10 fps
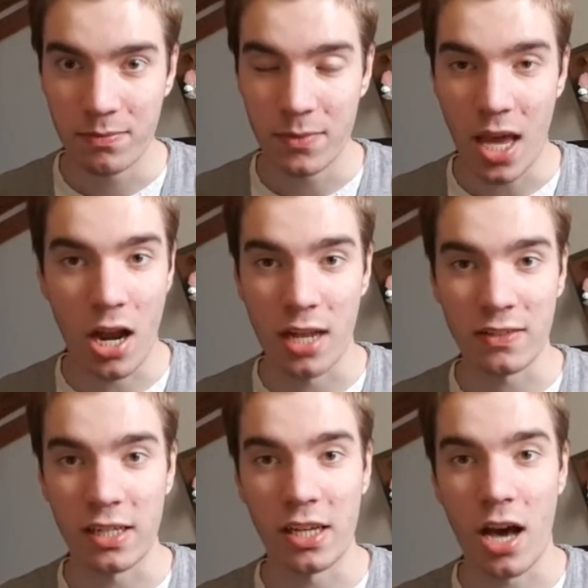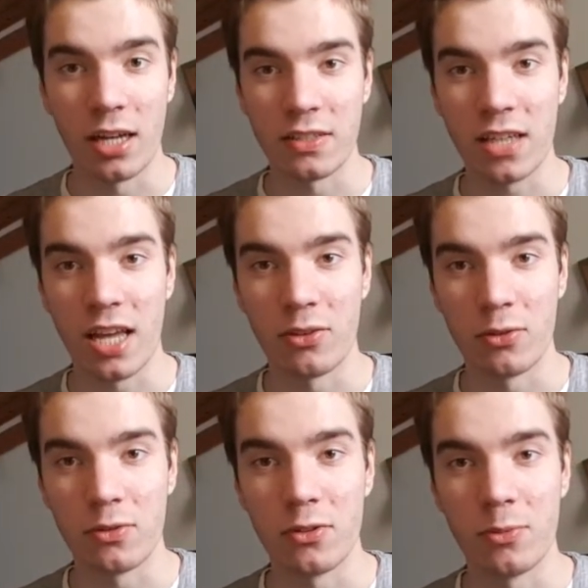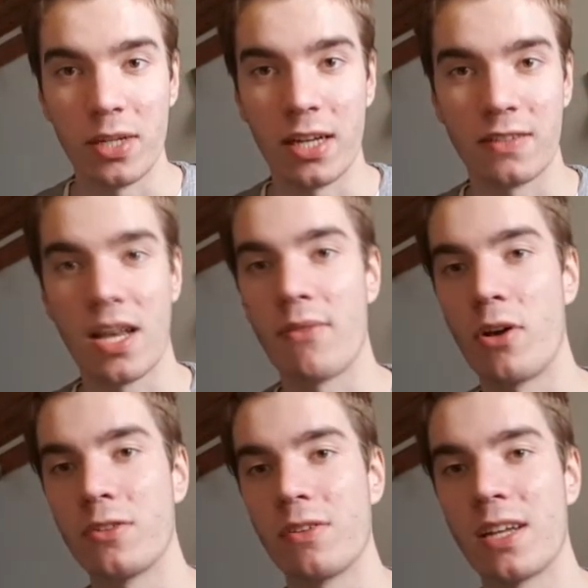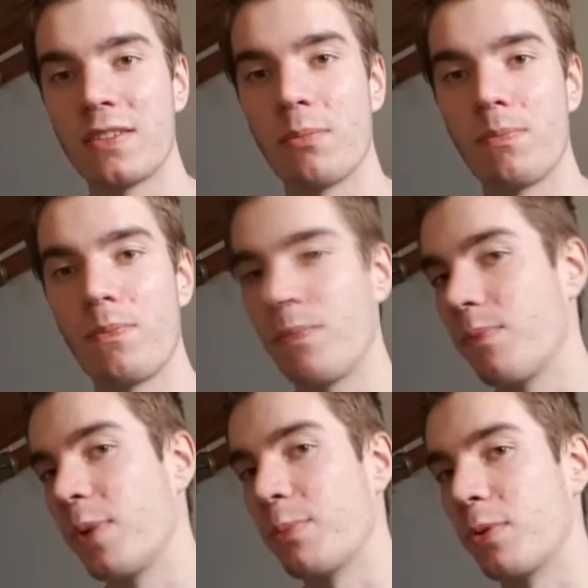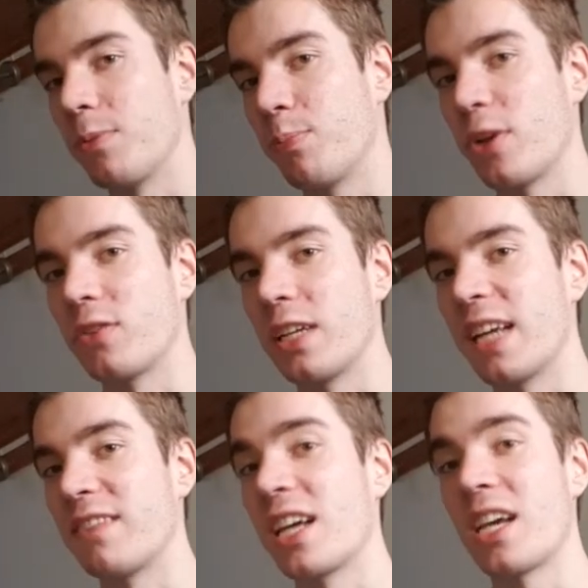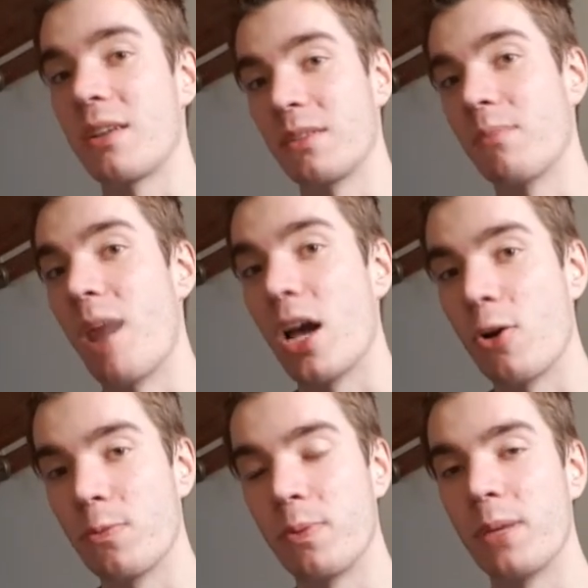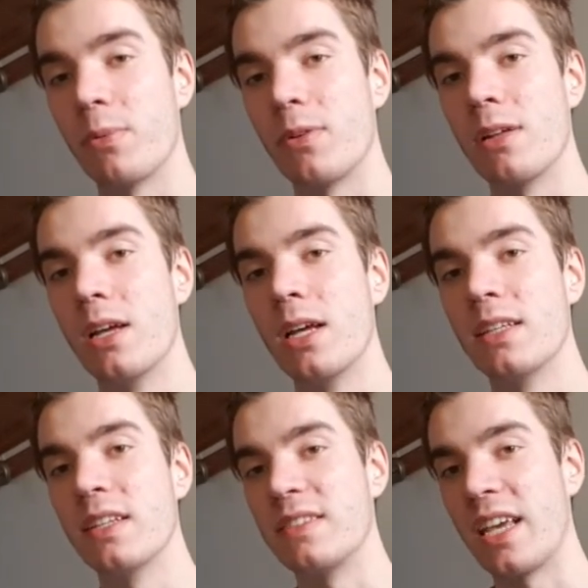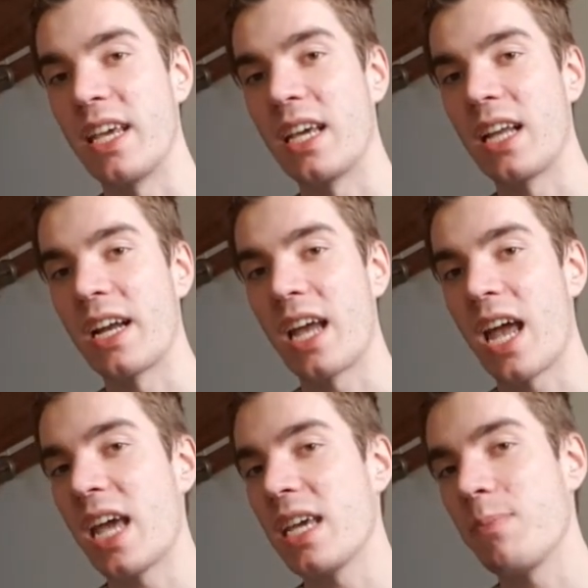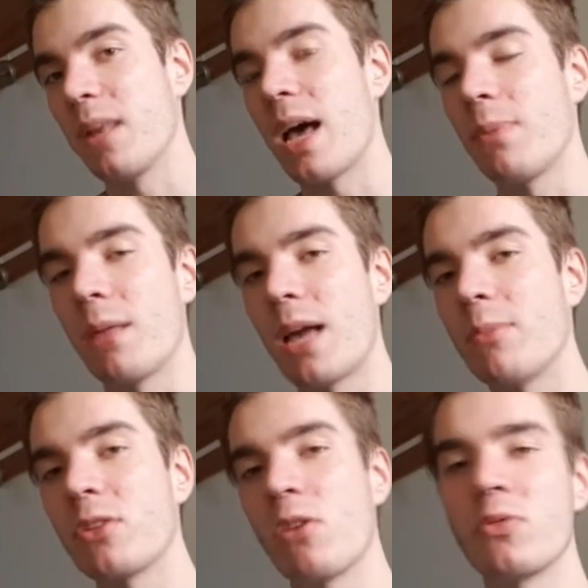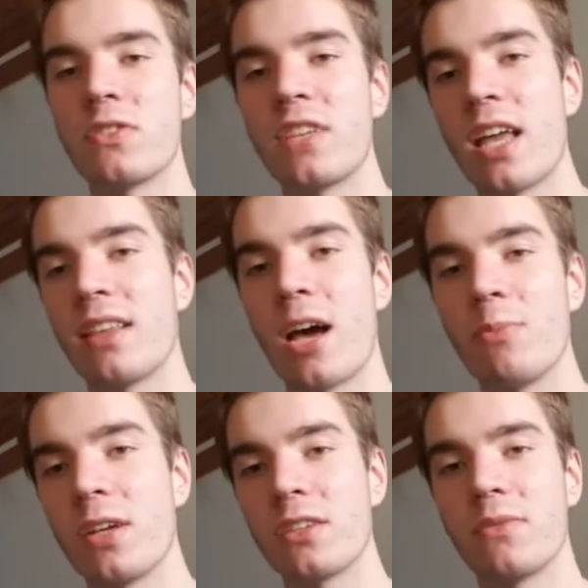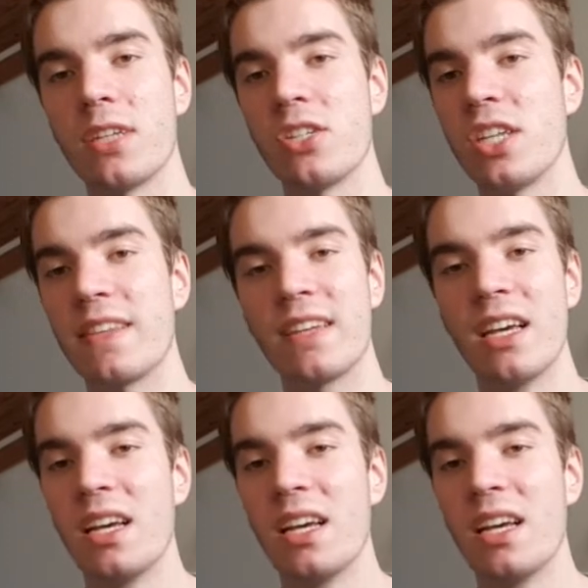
And honestly, others can do too, because I've also had some people personally attacking my own people, saying like, hey, blah blah blah, I'm not going to stand down because of this shit.